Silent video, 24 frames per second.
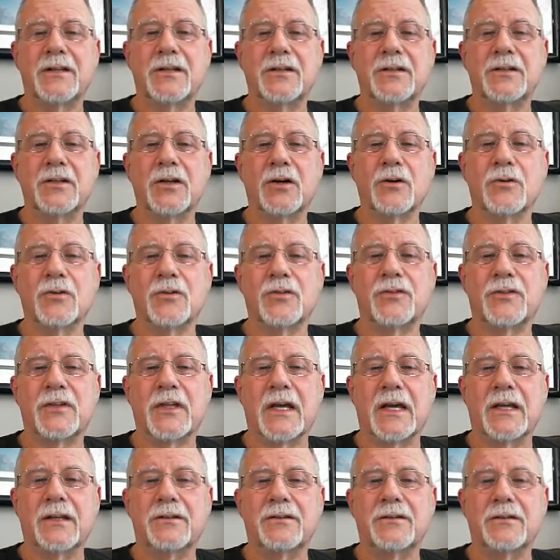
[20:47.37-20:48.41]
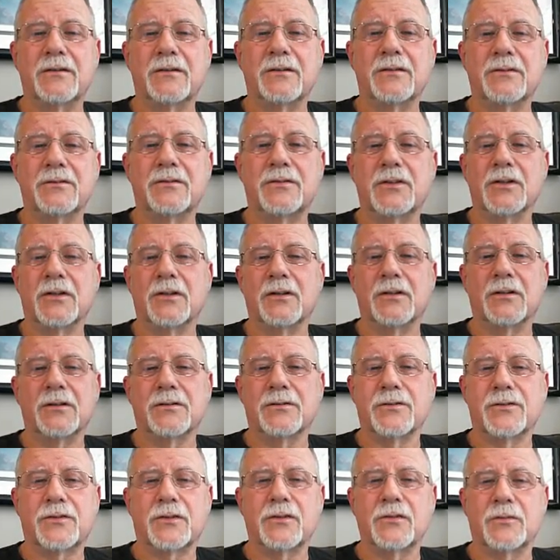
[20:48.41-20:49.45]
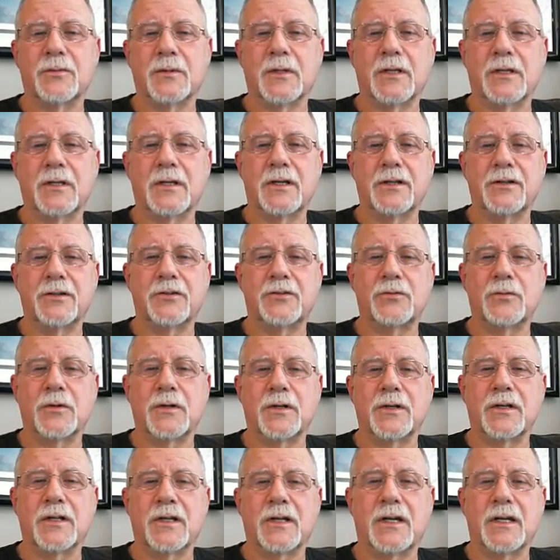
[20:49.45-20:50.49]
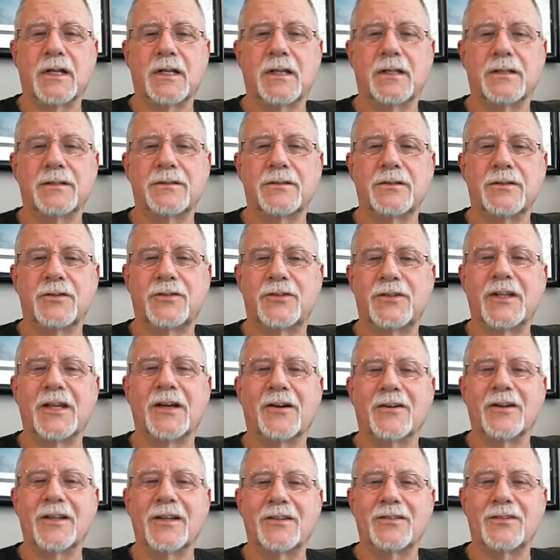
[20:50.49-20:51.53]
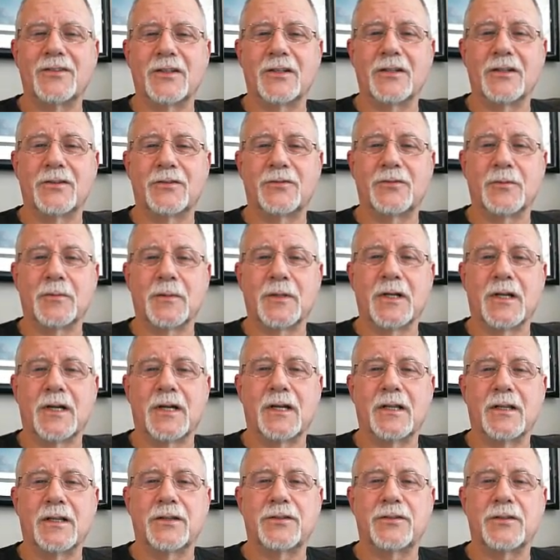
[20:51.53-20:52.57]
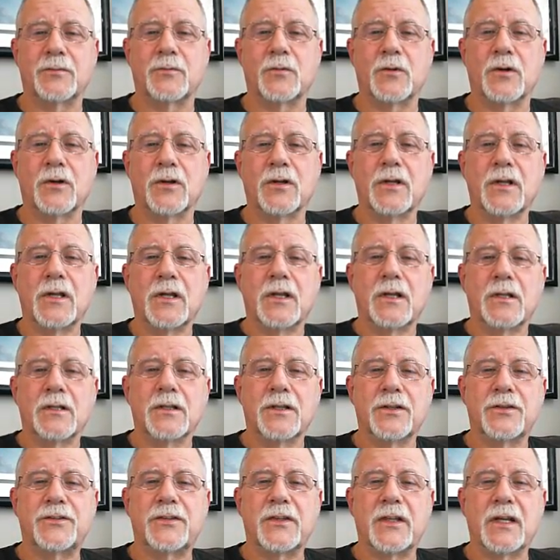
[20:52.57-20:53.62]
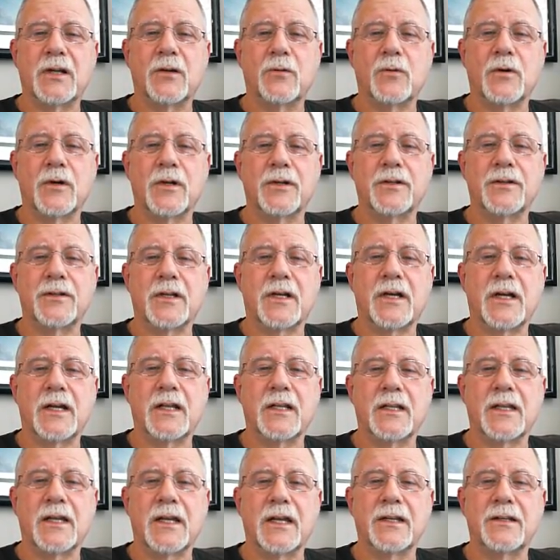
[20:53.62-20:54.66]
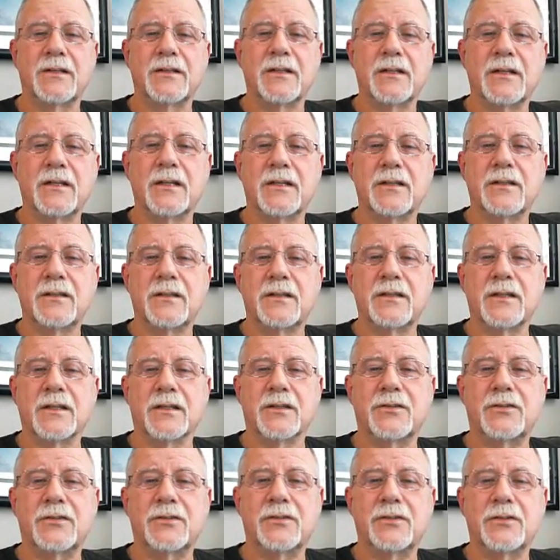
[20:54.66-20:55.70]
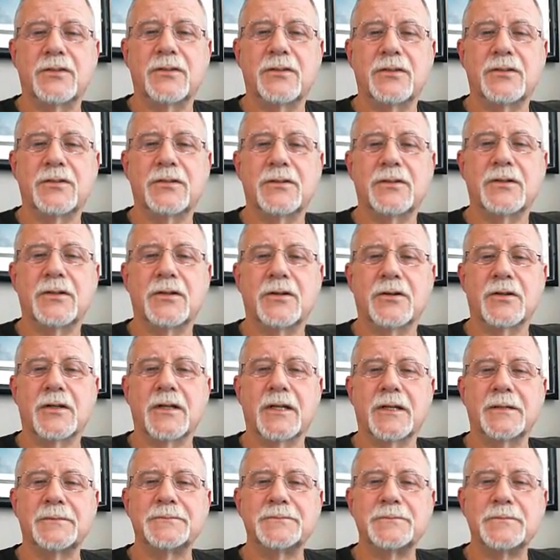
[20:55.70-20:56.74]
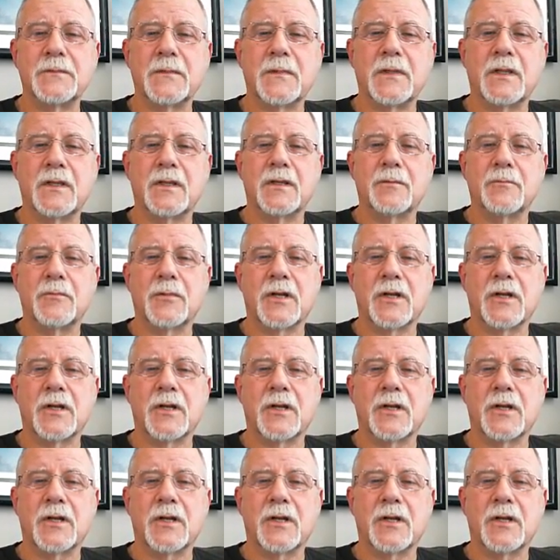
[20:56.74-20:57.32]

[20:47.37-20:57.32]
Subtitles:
but I didn't notice that I just wanted to highlight. You see how easy it is for me to highlight something. Let's say I wanted to highlight this, okay?